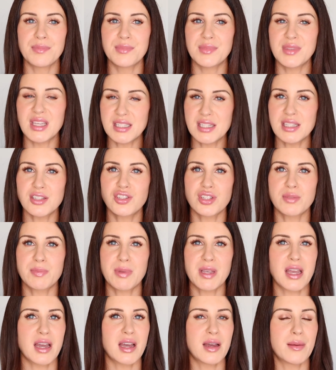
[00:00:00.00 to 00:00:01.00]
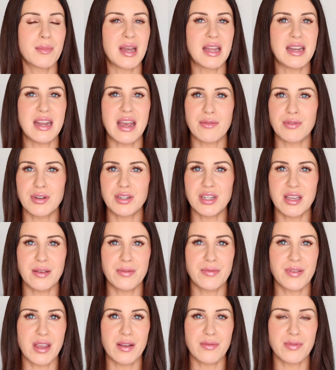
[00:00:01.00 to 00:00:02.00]
This has just become an everyday
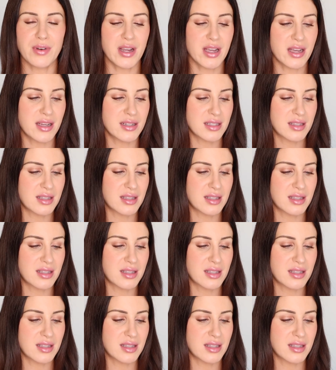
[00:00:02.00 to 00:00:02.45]
favorite.